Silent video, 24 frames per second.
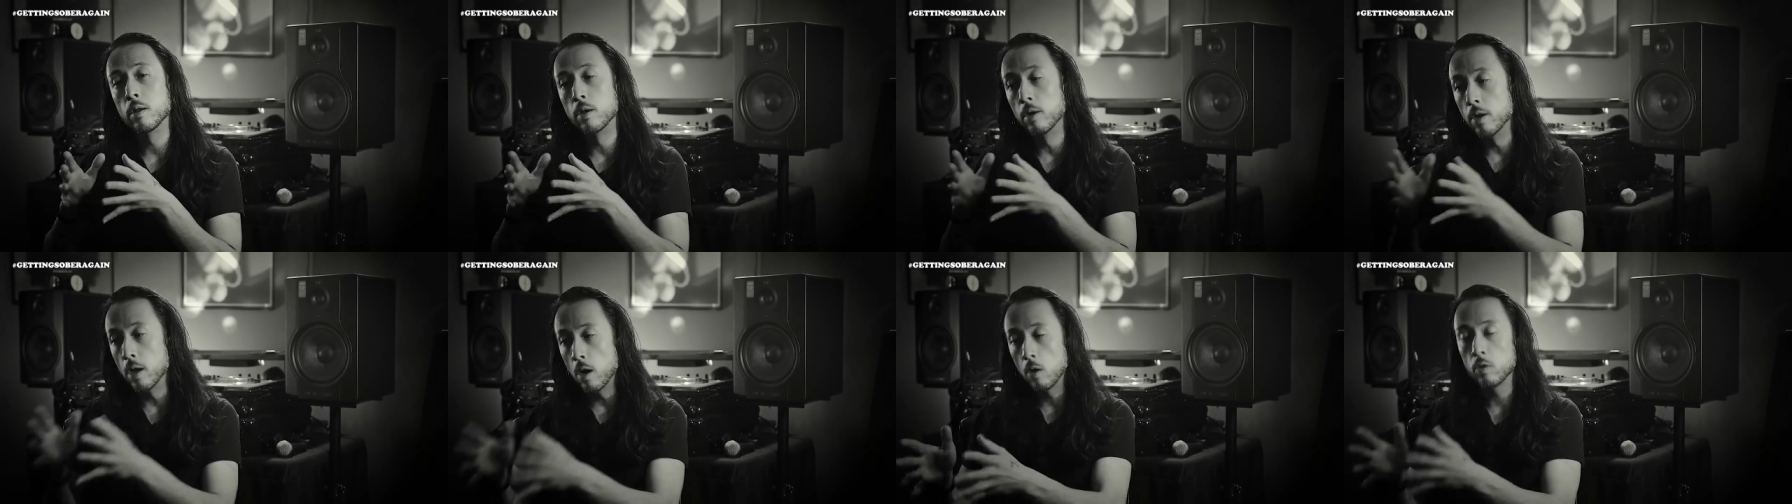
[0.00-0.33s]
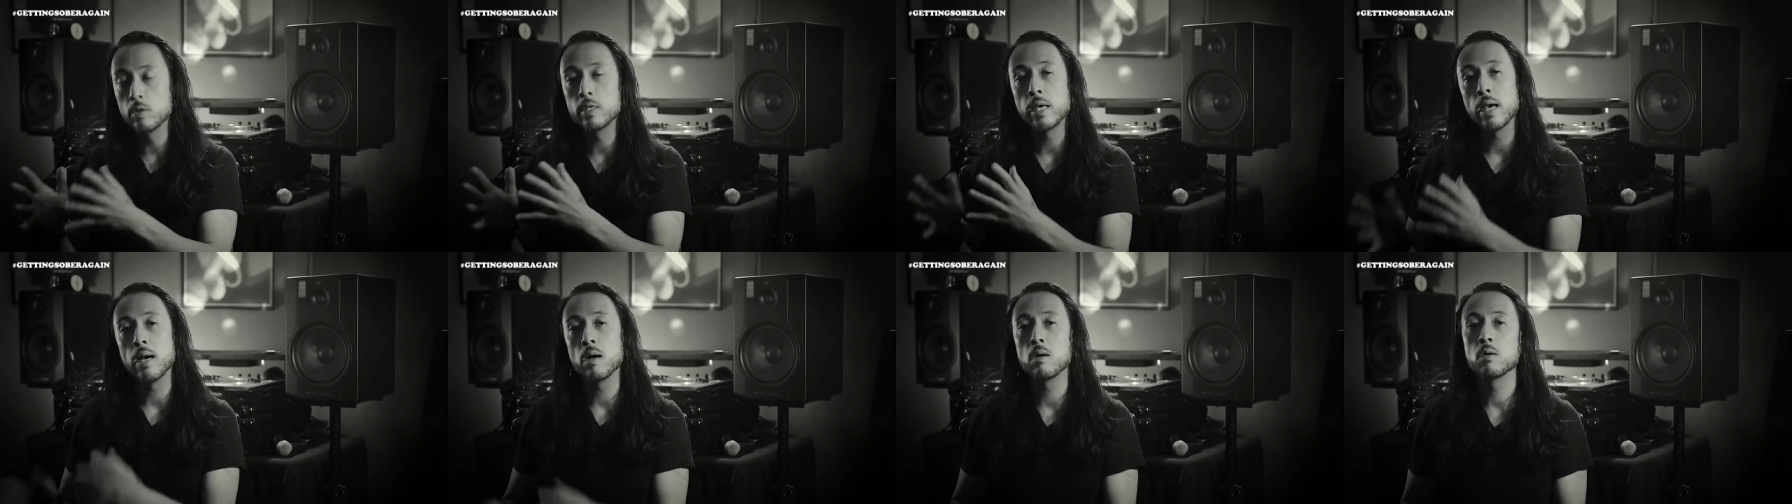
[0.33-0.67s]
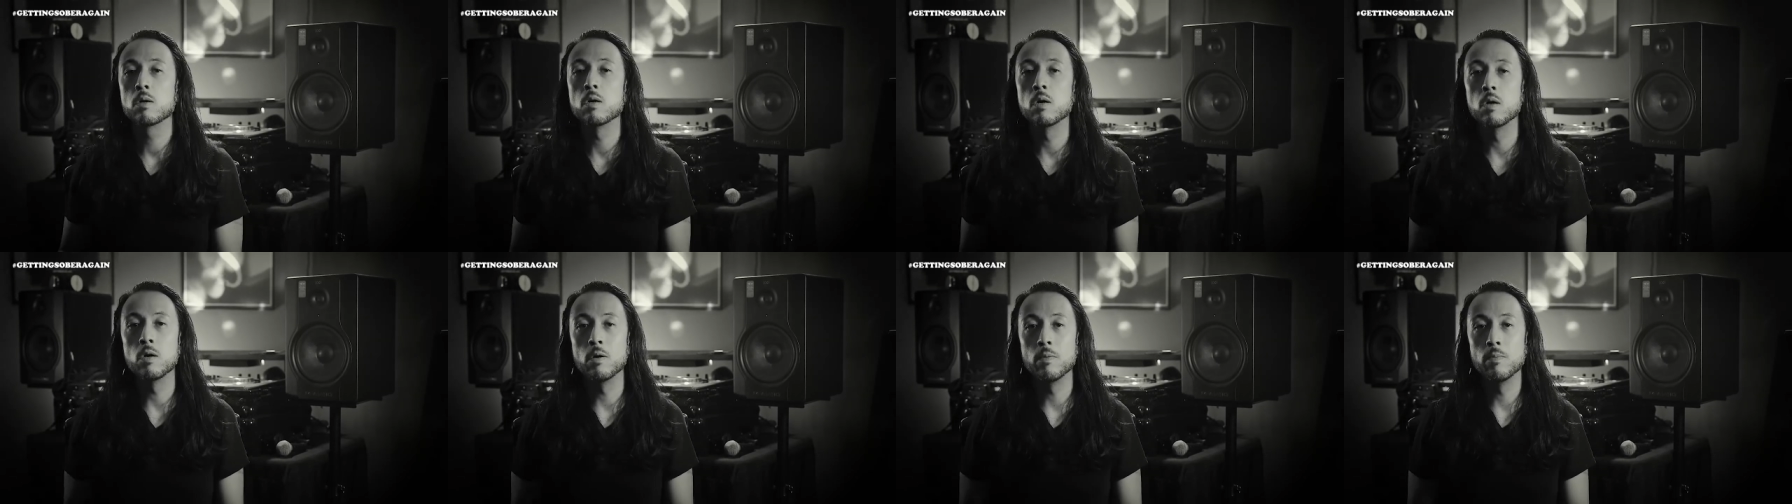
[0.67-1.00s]
no to
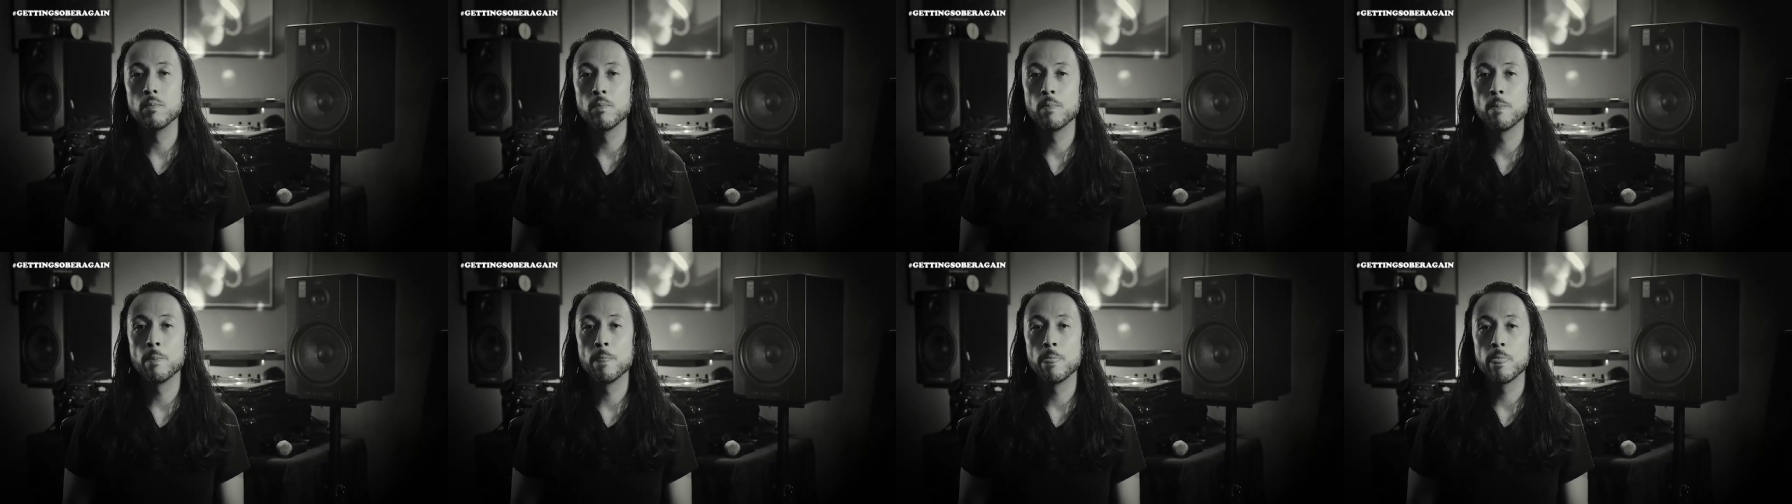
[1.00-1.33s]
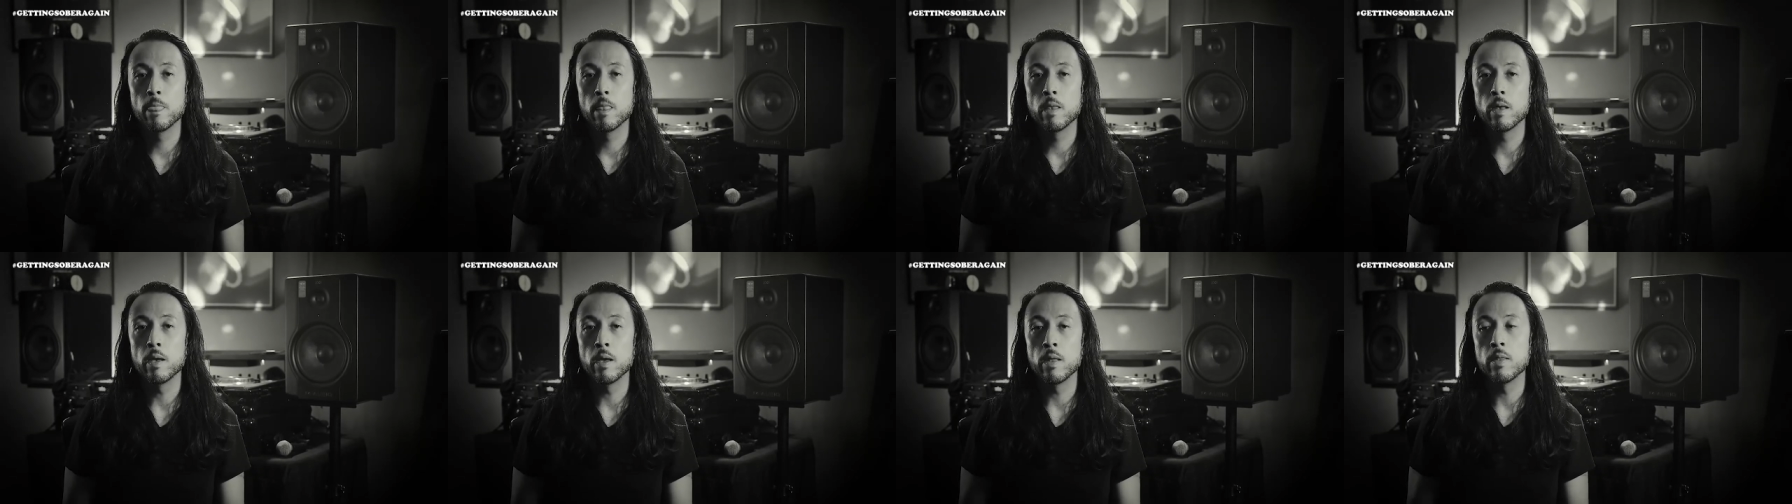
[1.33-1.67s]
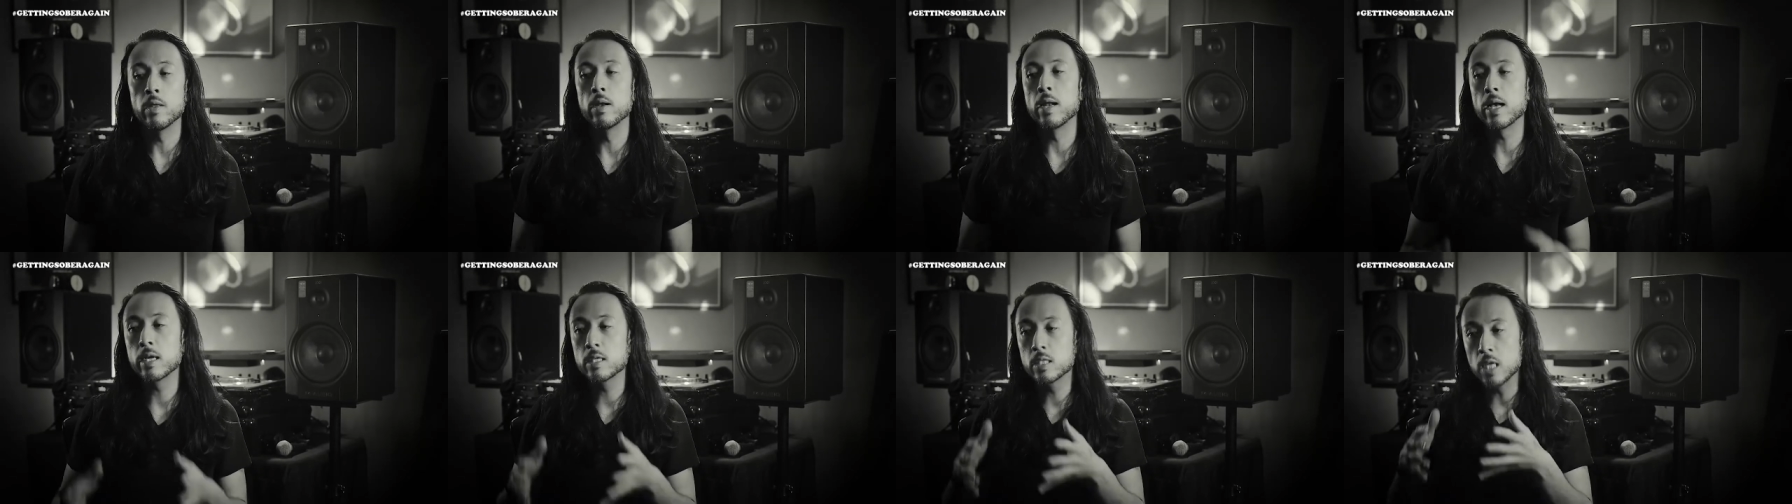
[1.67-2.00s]
alcohol.
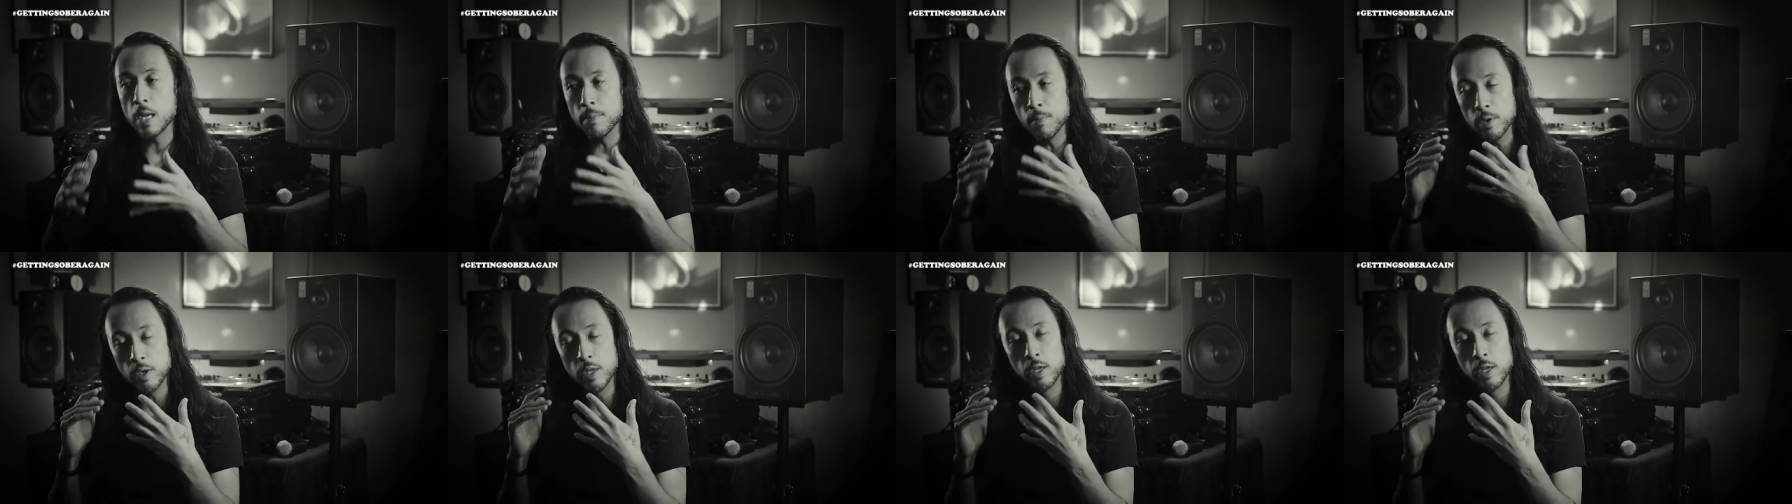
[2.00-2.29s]
And the next time